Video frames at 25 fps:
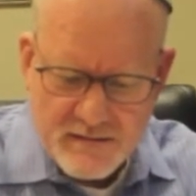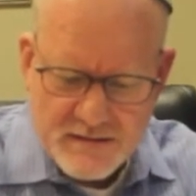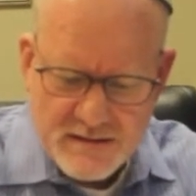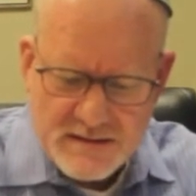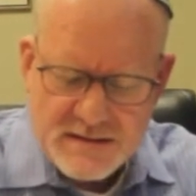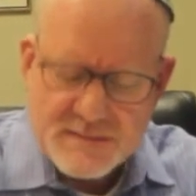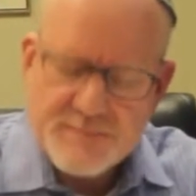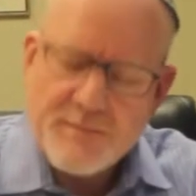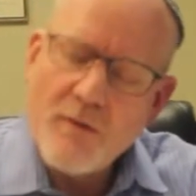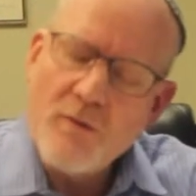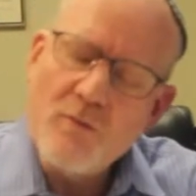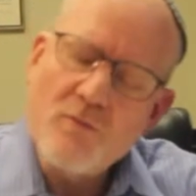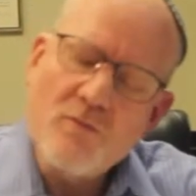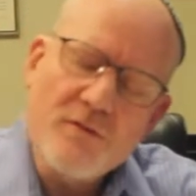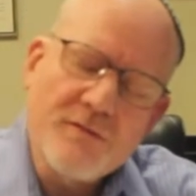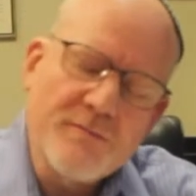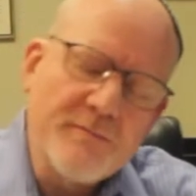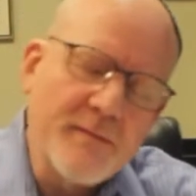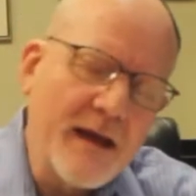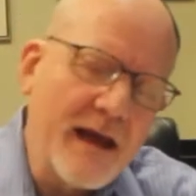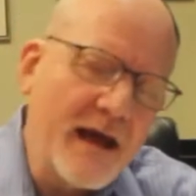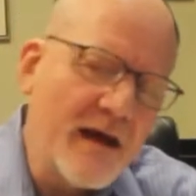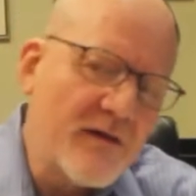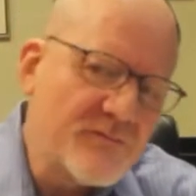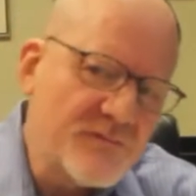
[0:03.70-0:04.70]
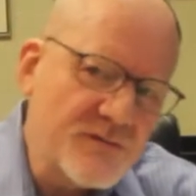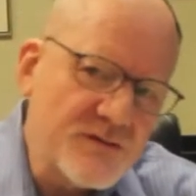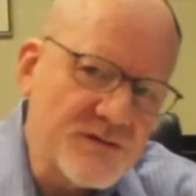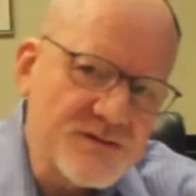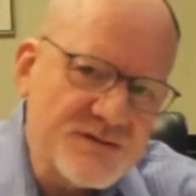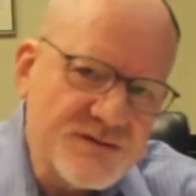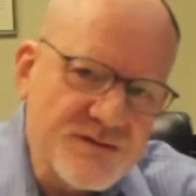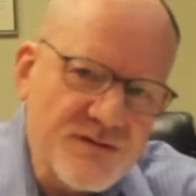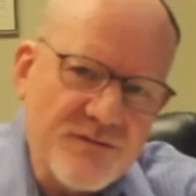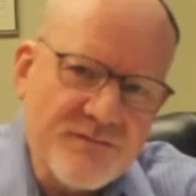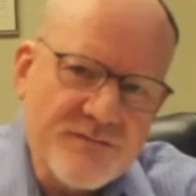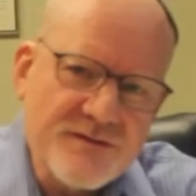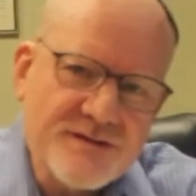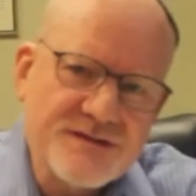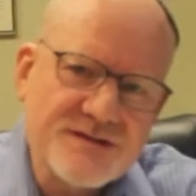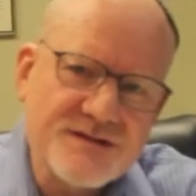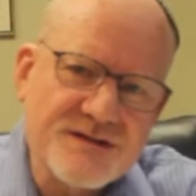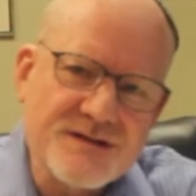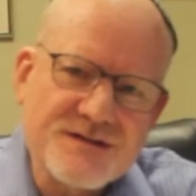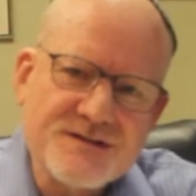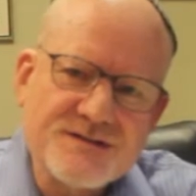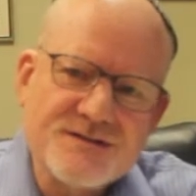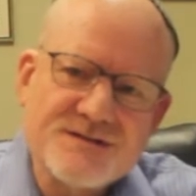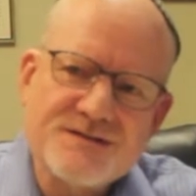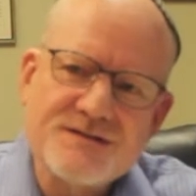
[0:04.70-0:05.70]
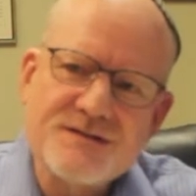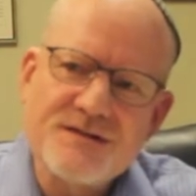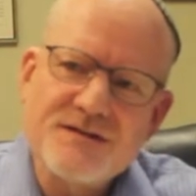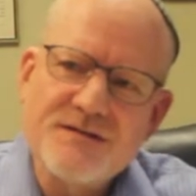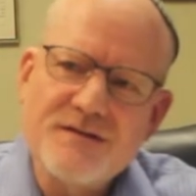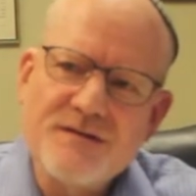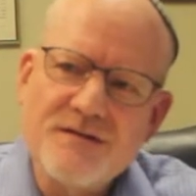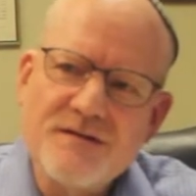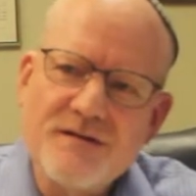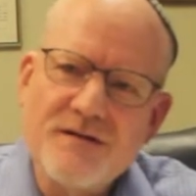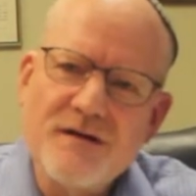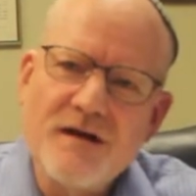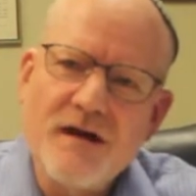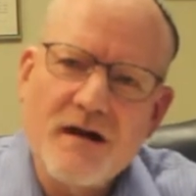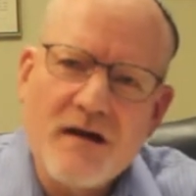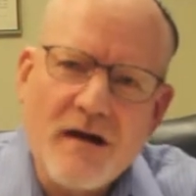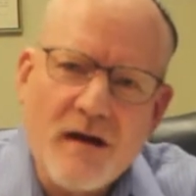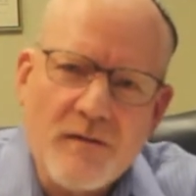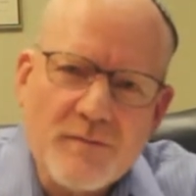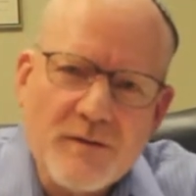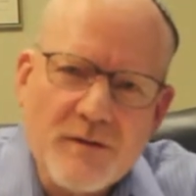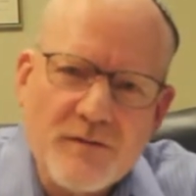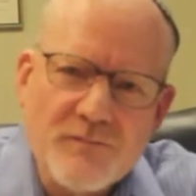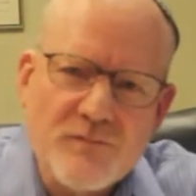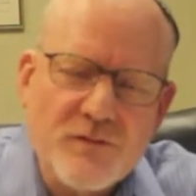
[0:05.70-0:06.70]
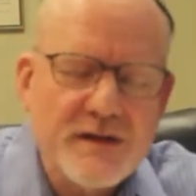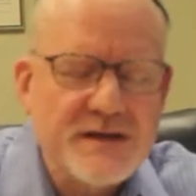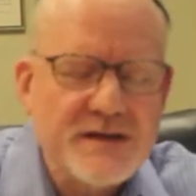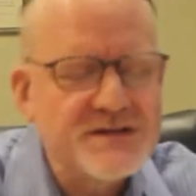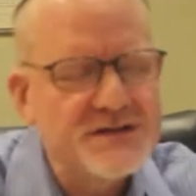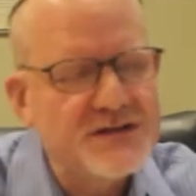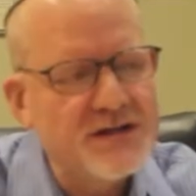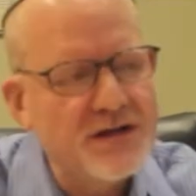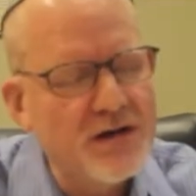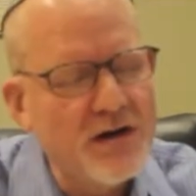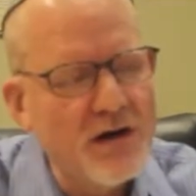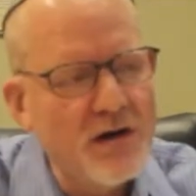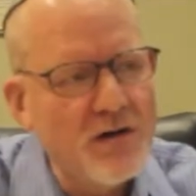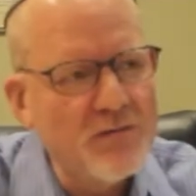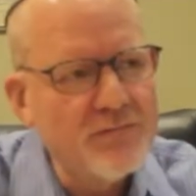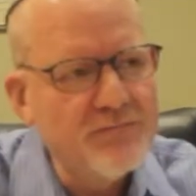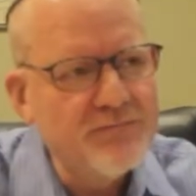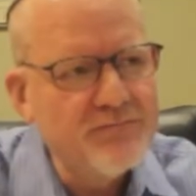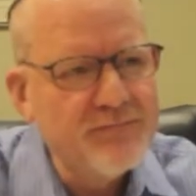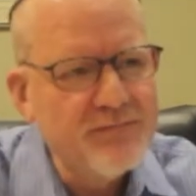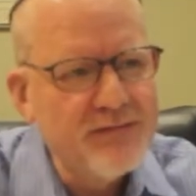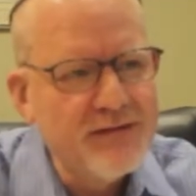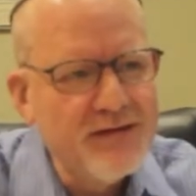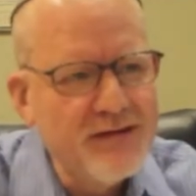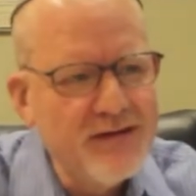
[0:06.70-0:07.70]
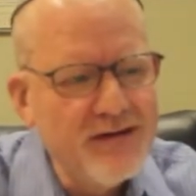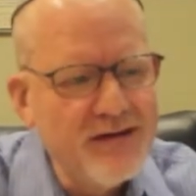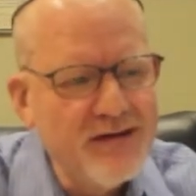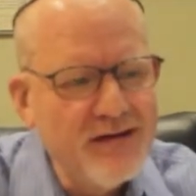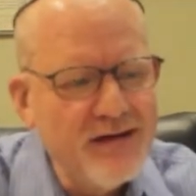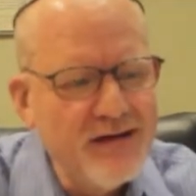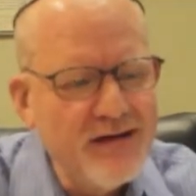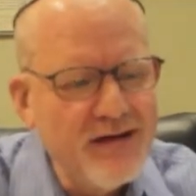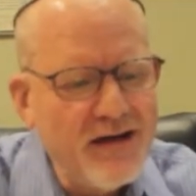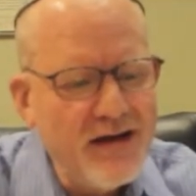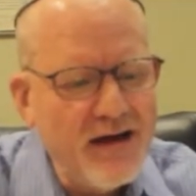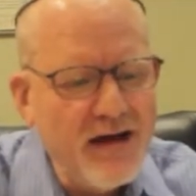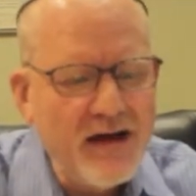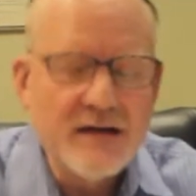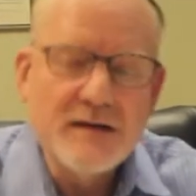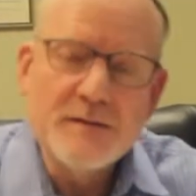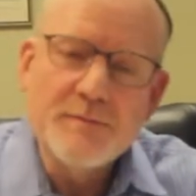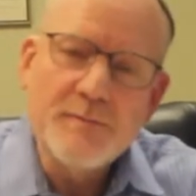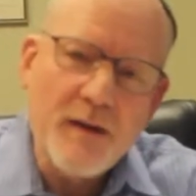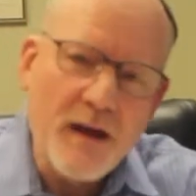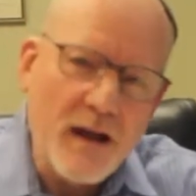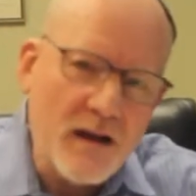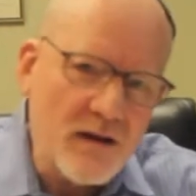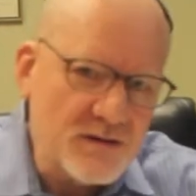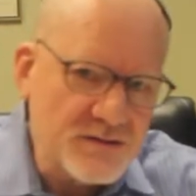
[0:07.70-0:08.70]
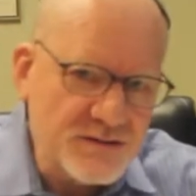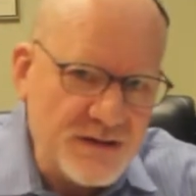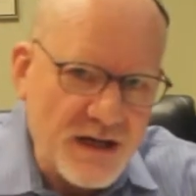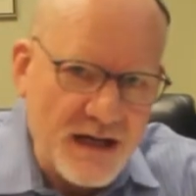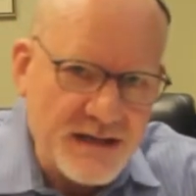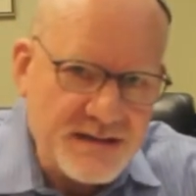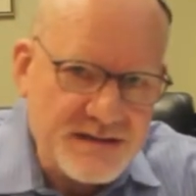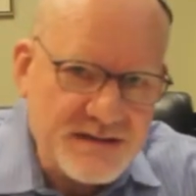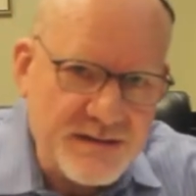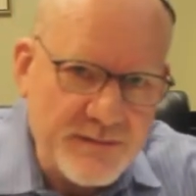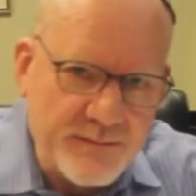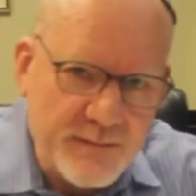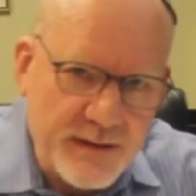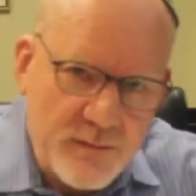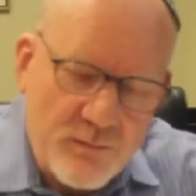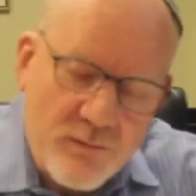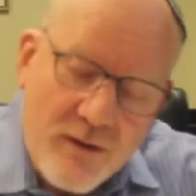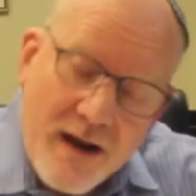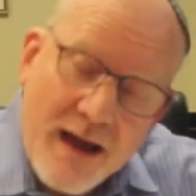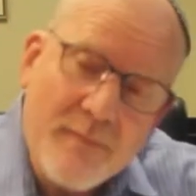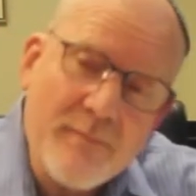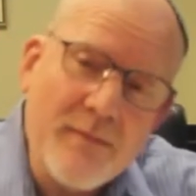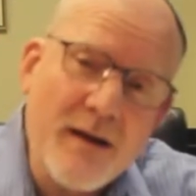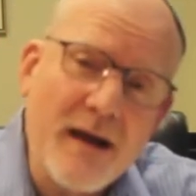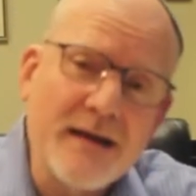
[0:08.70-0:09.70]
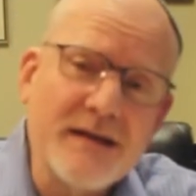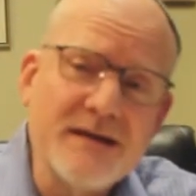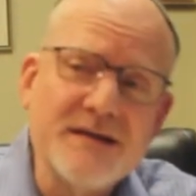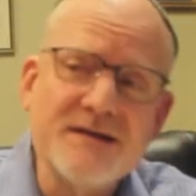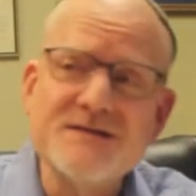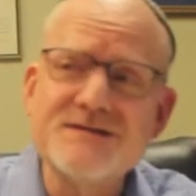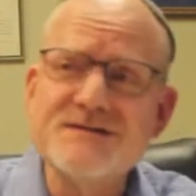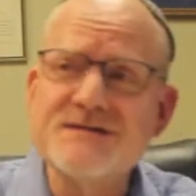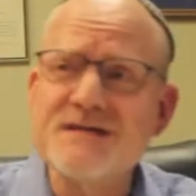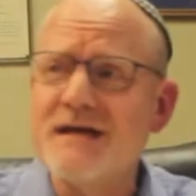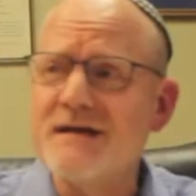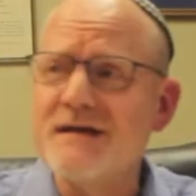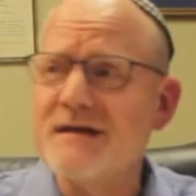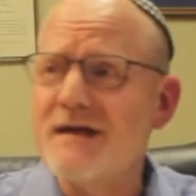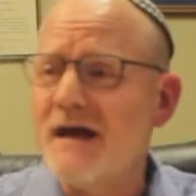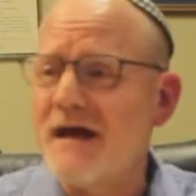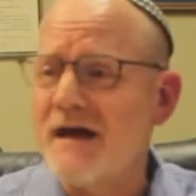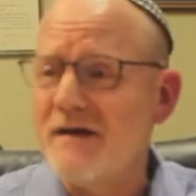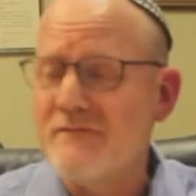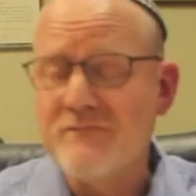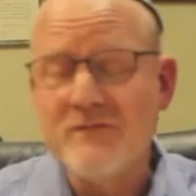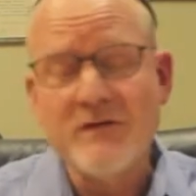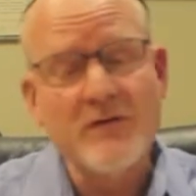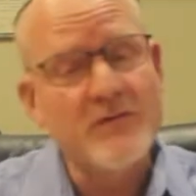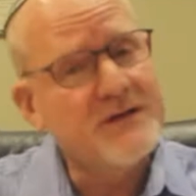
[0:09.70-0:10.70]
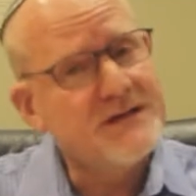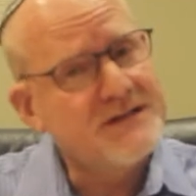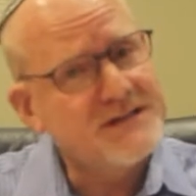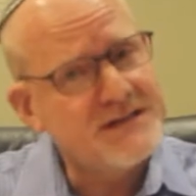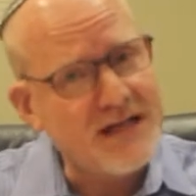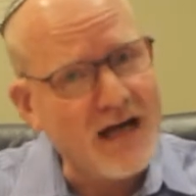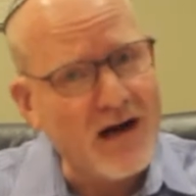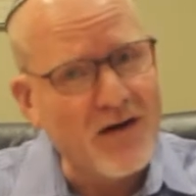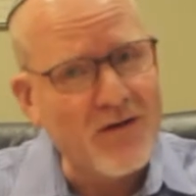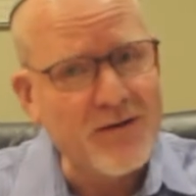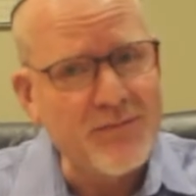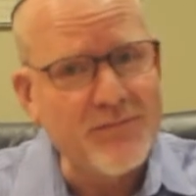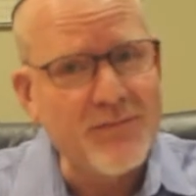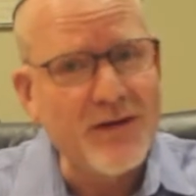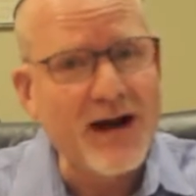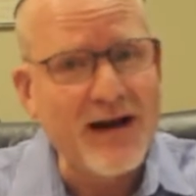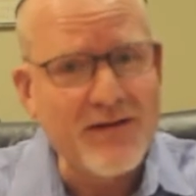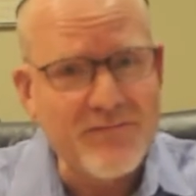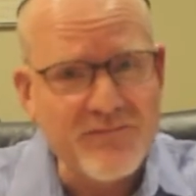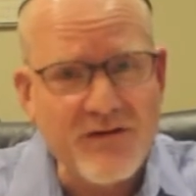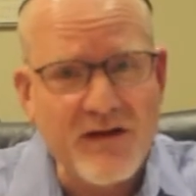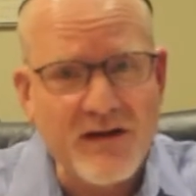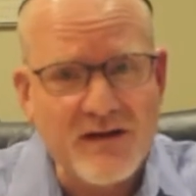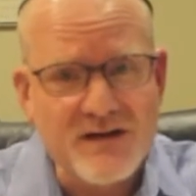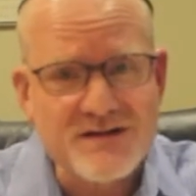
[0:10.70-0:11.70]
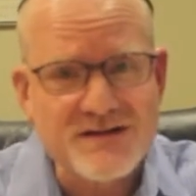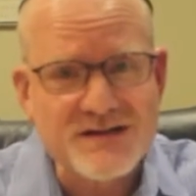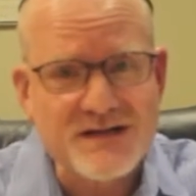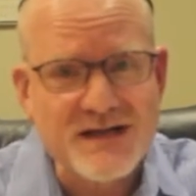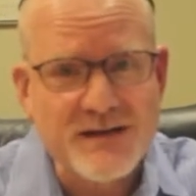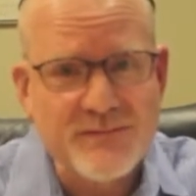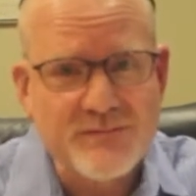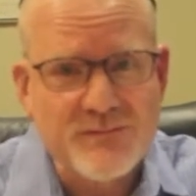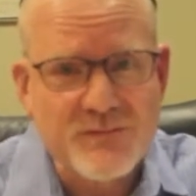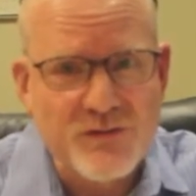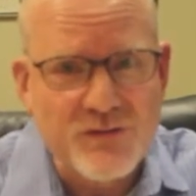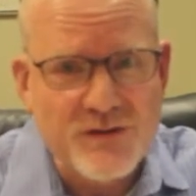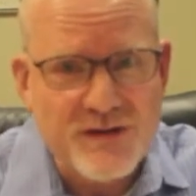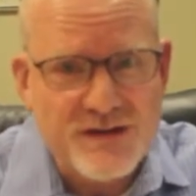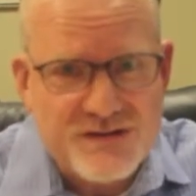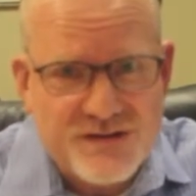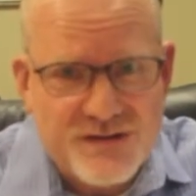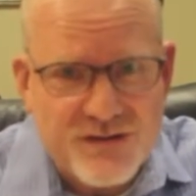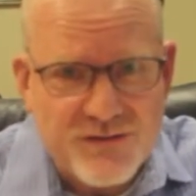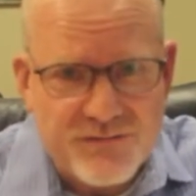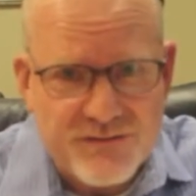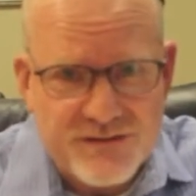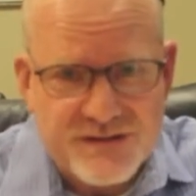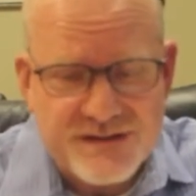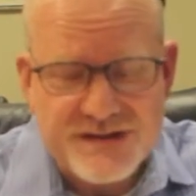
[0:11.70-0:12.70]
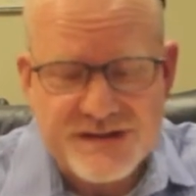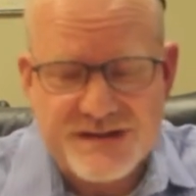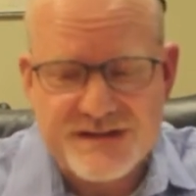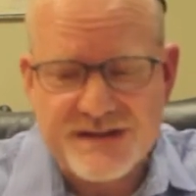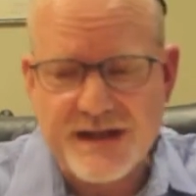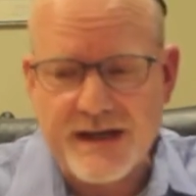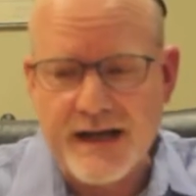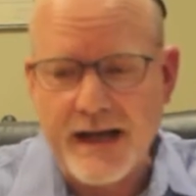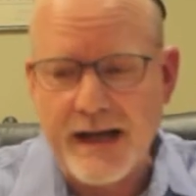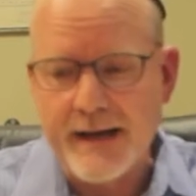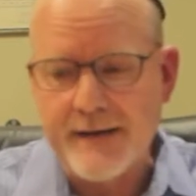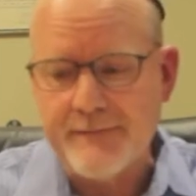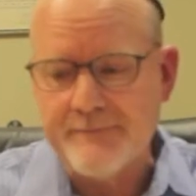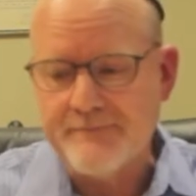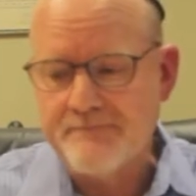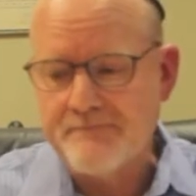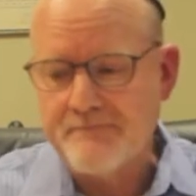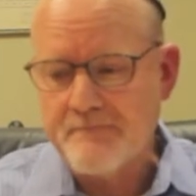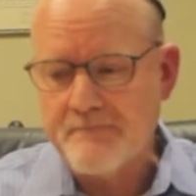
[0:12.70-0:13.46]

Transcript: spoke with me after services a couple of weeks ago and apologized to me. Rabbi, he said, I'm very sorry, but I fell asleep during services today.